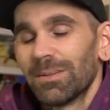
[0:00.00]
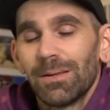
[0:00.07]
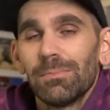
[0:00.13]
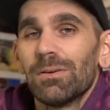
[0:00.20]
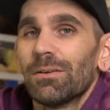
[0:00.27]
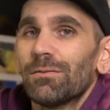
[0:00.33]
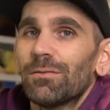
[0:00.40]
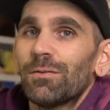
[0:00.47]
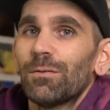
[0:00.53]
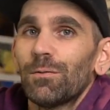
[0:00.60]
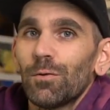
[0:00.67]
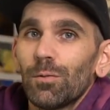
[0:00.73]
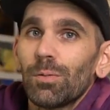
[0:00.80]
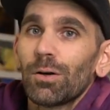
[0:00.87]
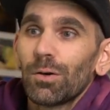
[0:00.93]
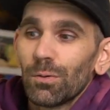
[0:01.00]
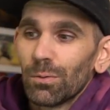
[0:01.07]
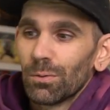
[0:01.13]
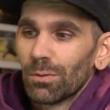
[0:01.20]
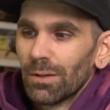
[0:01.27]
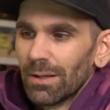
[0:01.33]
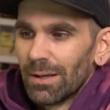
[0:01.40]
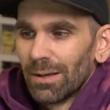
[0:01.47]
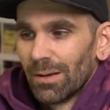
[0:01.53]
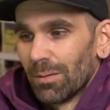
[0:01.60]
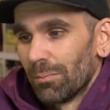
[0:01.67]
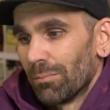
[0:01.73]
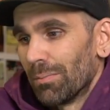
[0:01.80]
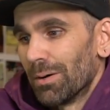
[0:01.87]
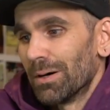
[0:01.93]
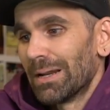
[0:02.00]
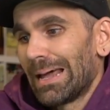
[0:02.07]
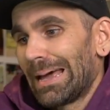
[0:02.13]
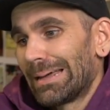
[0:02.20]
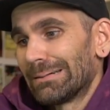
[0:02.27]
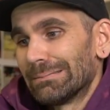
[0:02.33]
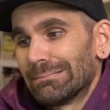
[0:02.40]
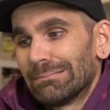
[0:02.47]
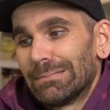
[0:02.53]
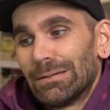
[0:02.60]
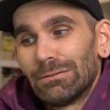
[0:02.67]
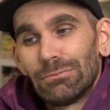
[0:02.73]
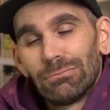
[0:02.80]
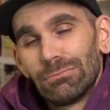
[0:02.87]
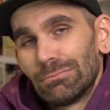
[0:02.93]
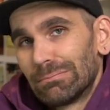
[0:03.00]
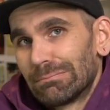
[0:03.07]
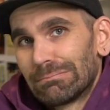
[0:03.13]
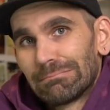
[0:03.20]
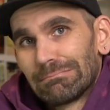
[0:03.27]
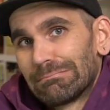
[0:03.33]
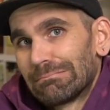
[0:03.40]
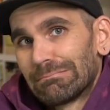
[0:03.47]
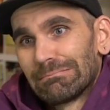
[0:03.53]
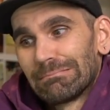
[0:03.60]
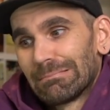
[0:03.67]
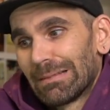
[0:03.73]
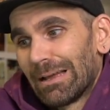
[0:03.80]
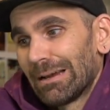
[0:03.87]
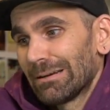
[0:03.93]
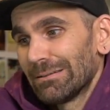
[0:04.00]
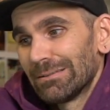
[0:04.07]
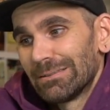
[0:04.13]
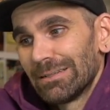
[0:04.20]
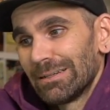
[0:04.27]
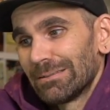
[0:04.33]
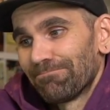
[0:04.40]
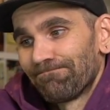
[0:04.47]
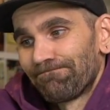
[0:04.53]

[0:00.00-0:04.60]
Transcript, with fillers: That'd be super cool, but I don't know. I couldn't tell you.